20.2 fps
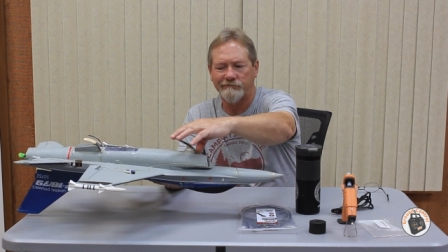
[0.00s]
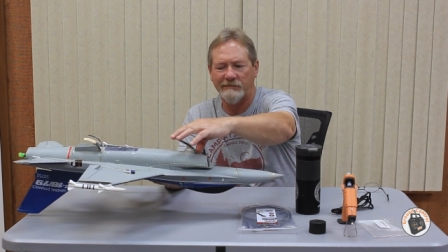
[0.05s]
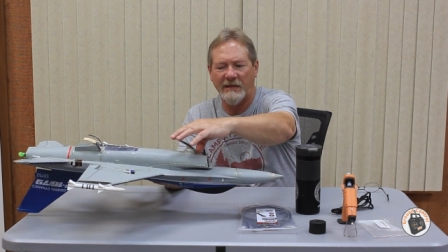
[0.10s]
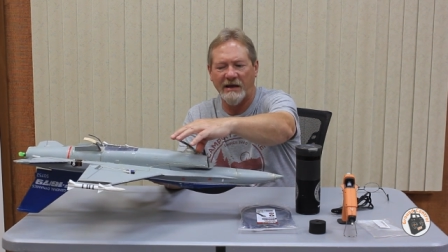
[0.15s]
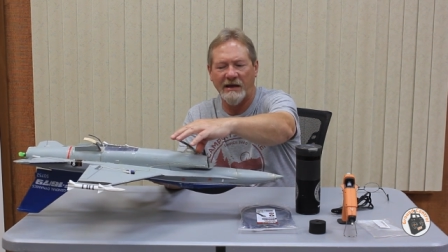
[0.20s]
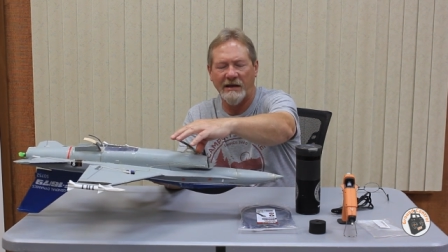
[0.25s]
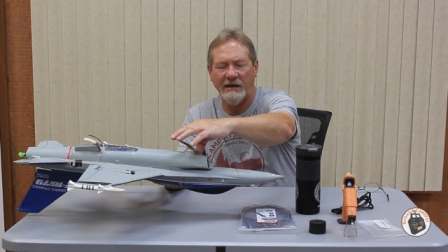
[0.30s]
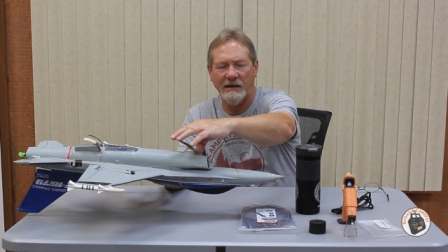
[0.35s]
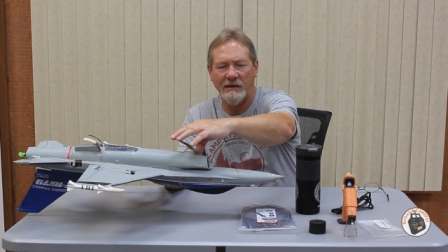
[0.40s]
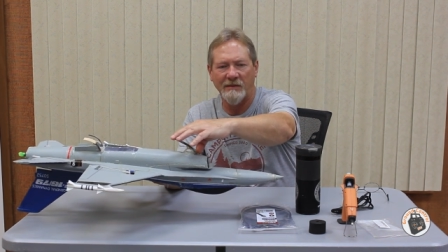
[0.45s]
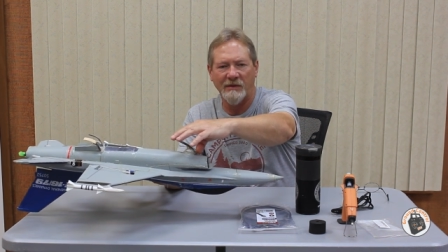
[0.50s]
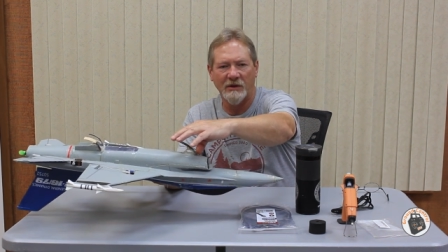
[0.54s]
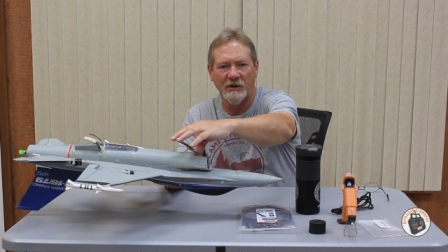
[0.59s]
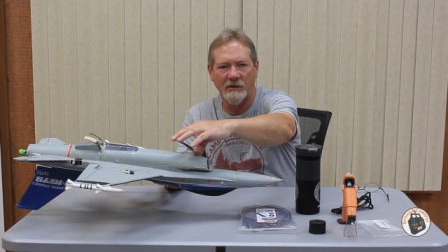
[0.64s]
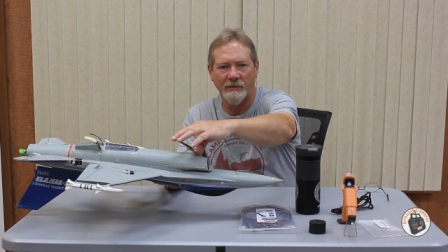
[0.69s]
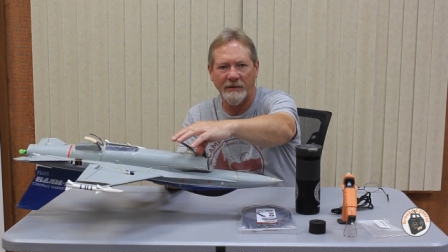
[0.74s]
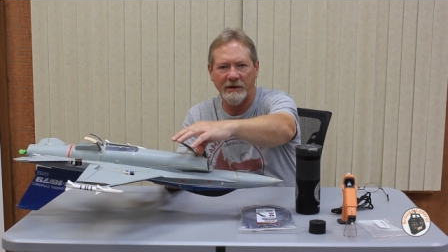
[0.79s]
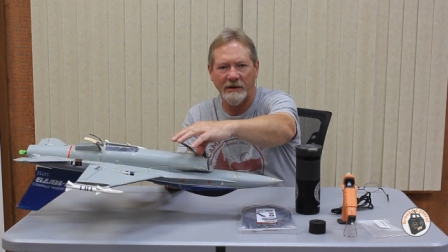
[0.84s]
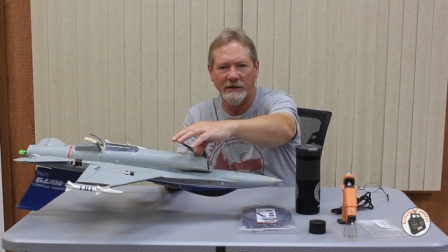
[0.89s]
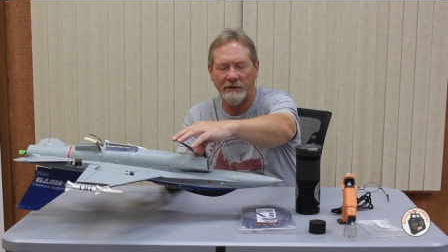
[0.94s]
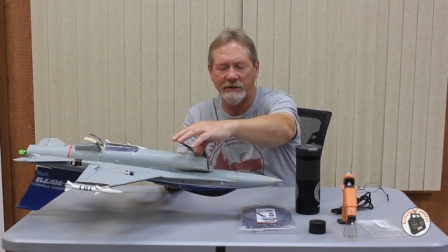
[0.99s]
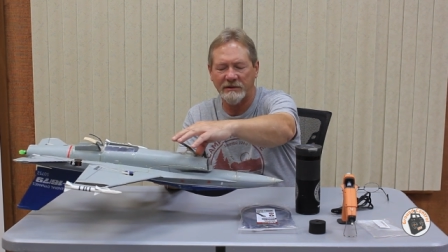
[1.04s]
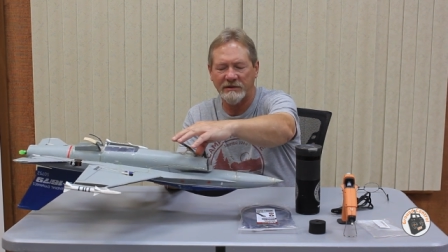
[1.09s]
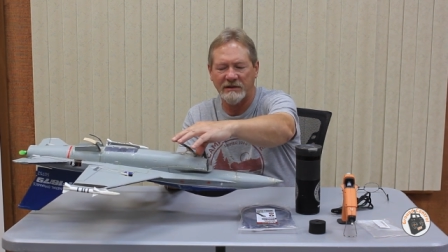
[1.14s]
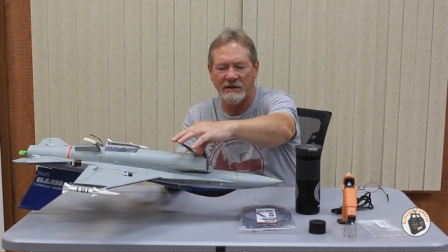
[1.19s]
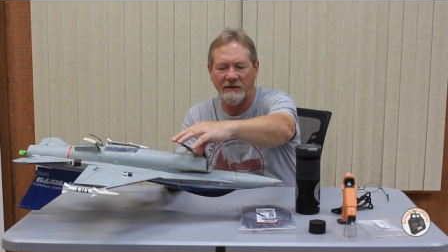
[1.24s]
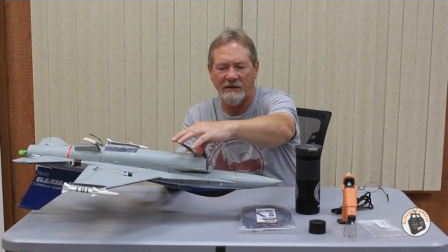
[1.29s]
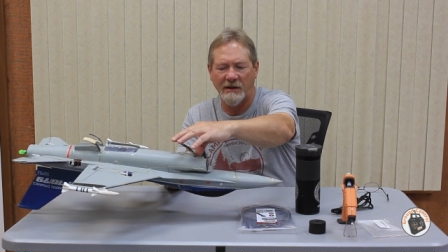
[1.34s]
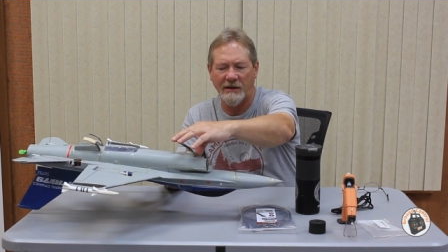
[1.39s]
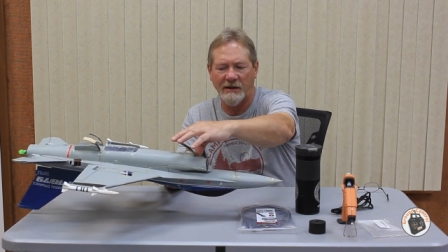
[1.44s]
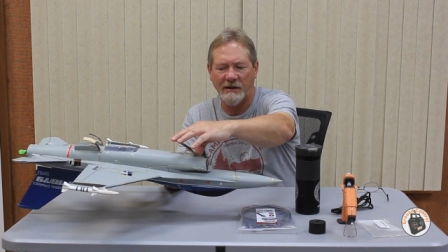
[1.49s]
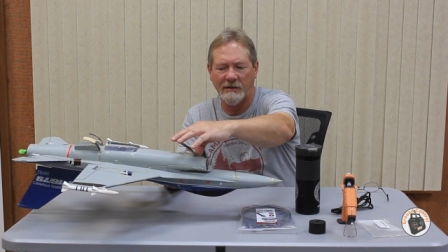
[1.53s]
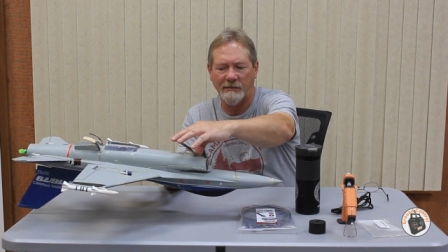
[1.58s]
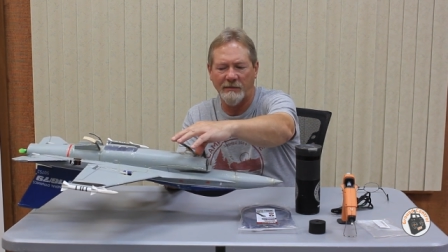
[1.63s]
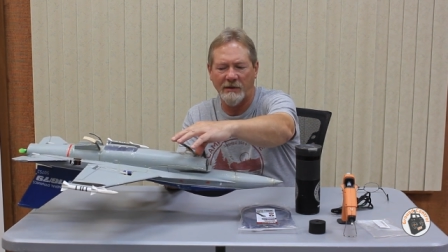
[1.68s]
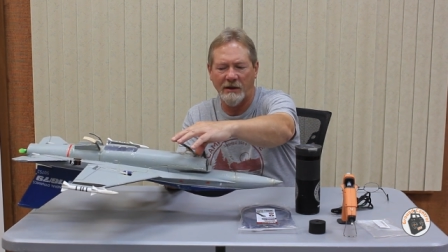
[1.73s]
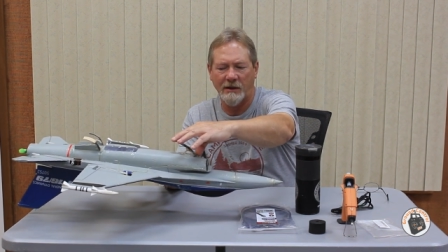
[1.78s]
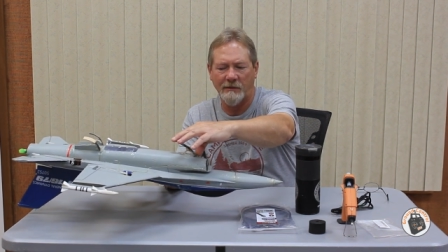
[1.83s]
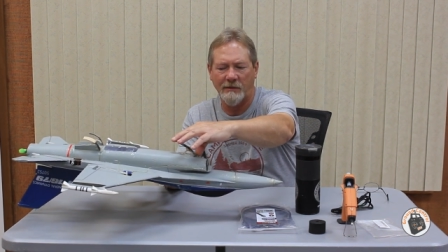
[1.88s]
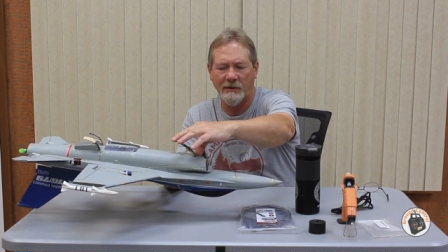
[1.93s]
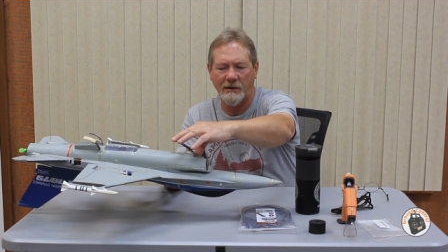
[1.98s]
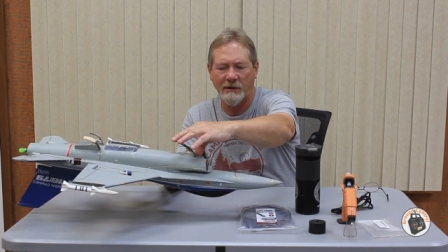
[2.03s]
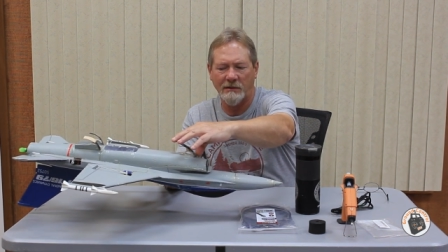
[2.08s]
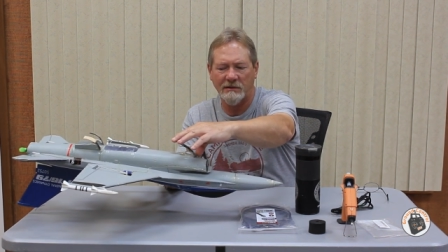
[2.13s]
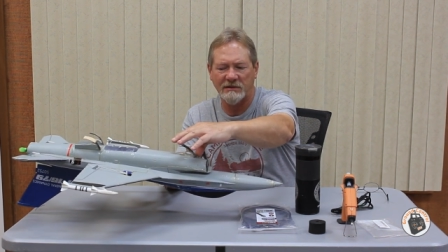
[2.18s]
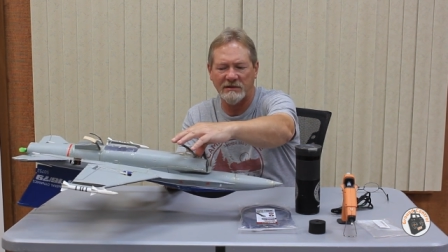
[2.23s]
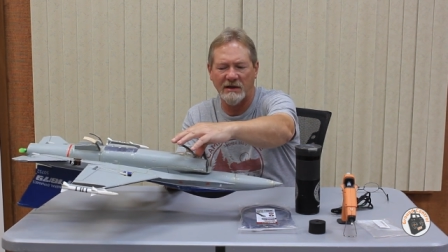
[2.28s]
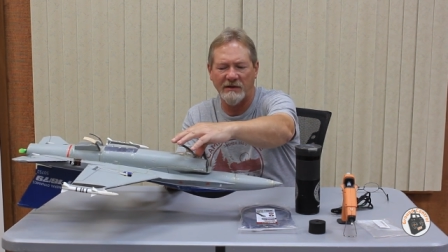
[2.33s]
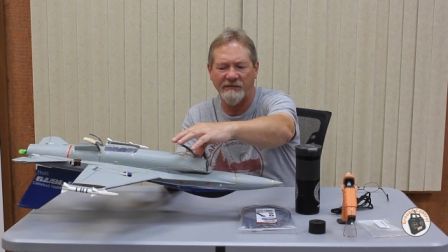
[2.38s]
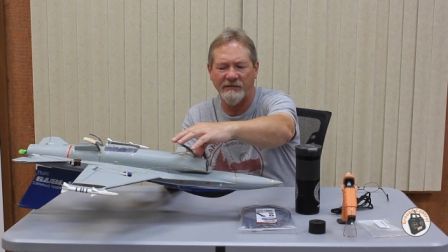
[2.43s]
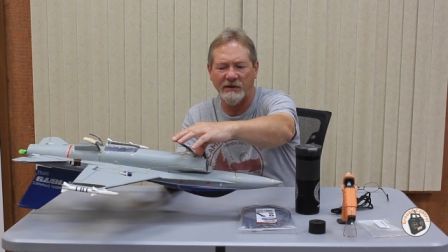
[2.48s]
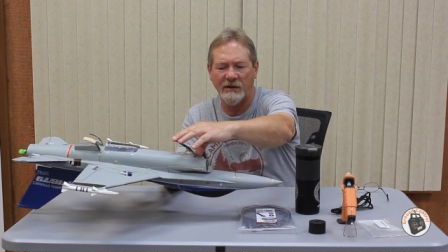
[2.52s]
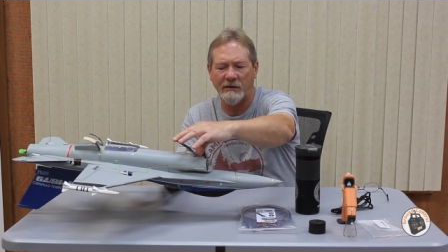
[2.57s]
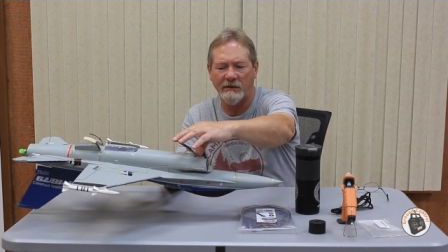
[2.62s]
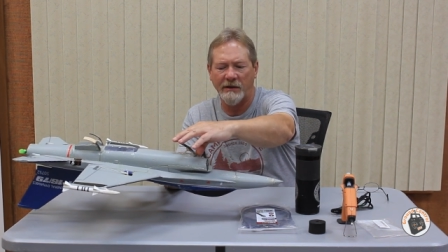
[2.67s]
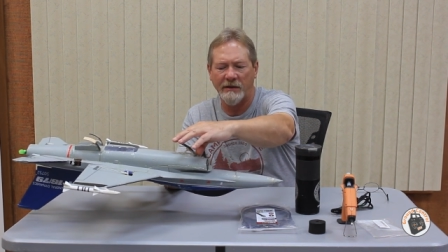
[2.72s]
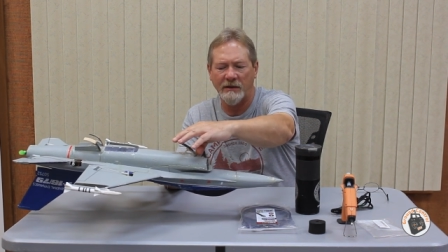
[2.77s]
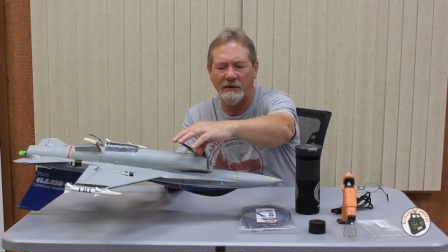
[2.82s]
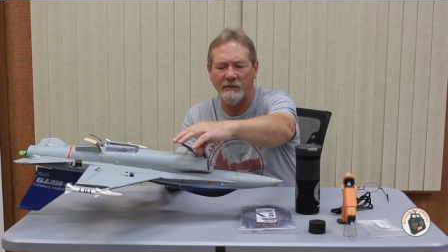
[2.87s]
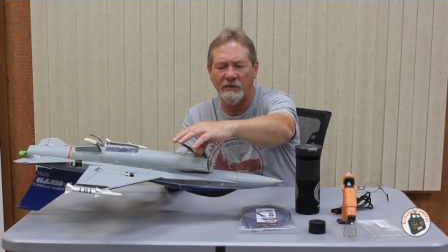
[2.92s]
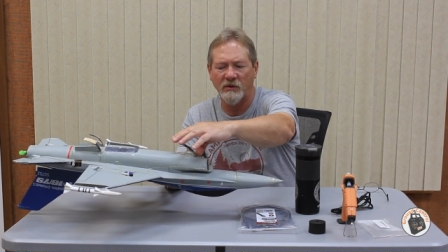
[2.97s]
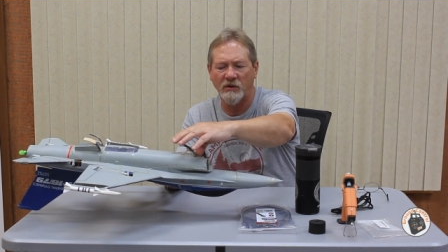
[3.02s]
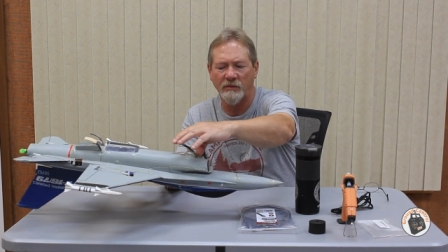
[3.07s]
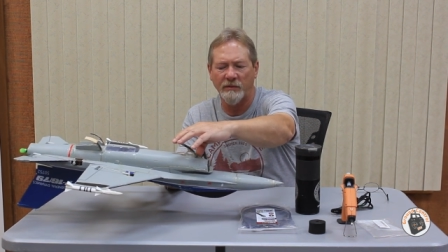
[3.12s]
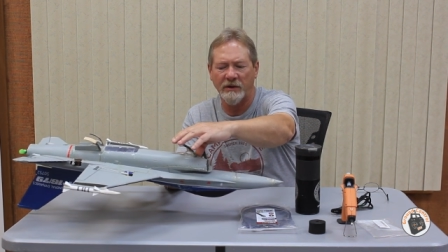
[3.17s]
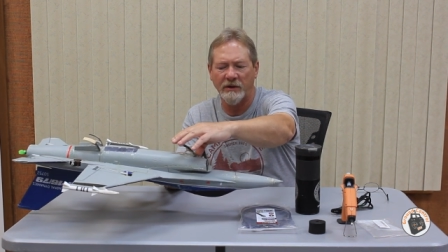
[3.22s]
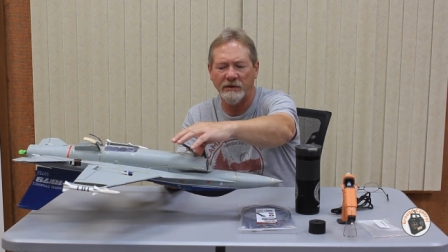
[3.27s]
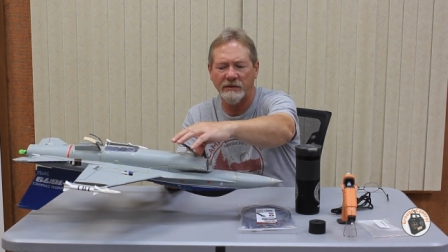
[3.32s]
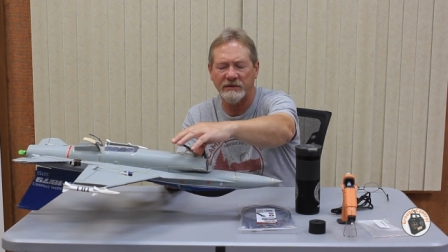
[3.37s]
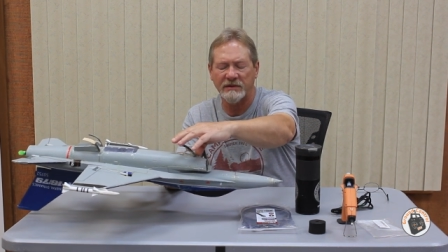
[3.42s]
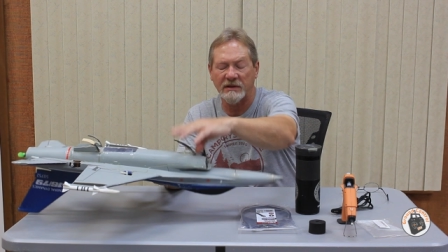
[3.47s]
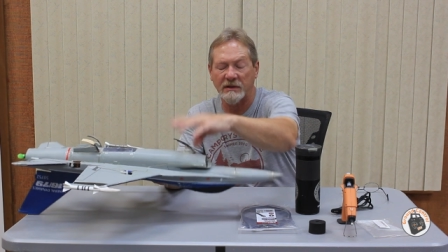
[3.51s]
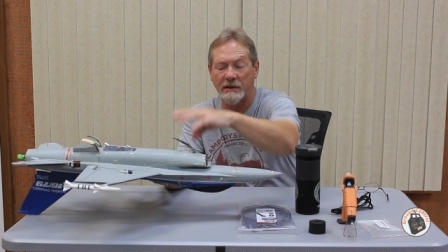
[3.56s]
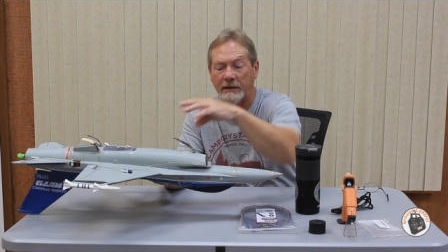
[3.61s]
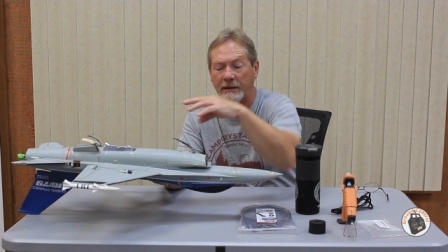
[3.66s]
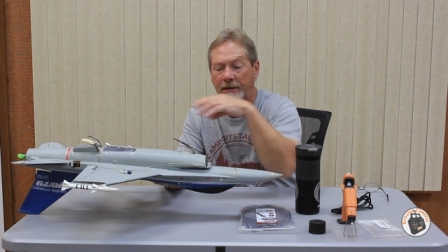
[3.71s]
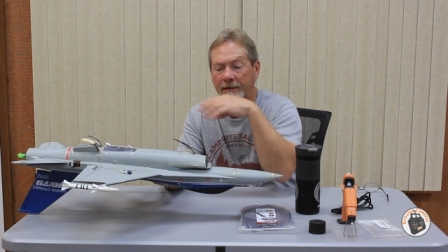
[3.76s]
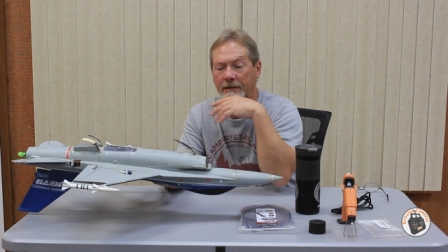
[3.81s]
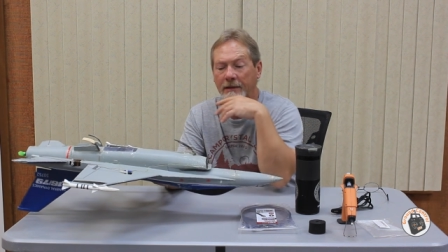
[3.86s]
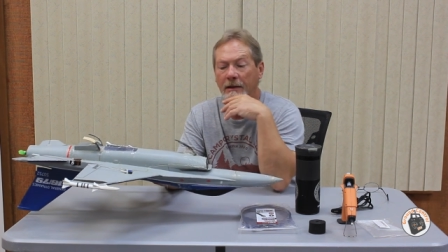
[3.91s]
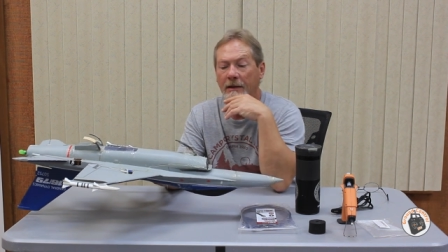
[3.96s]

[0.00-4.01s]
80 millimeters in length, maybe 70 or 80 millimeters in length.